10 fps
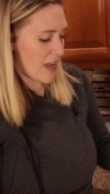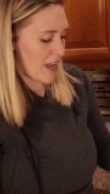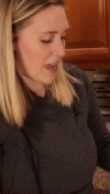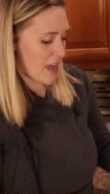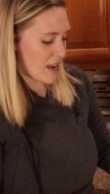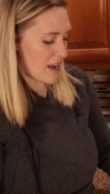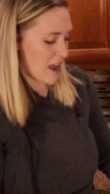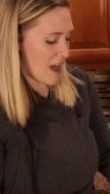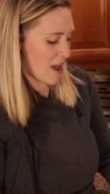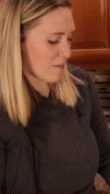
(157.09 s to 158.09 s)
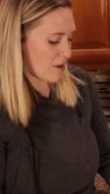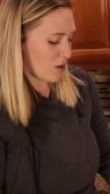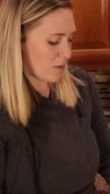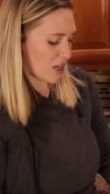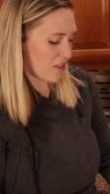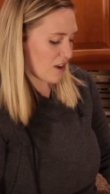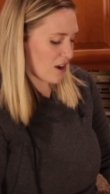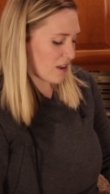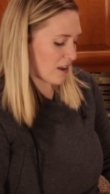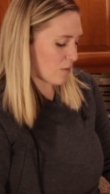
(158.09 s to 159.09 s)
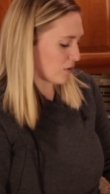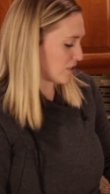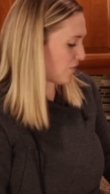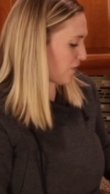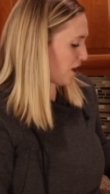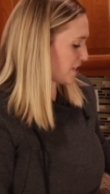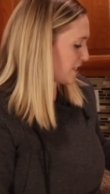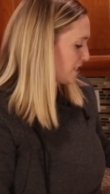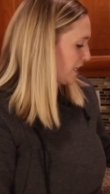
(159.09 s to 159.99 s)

and it'll be good there, and I will defrost this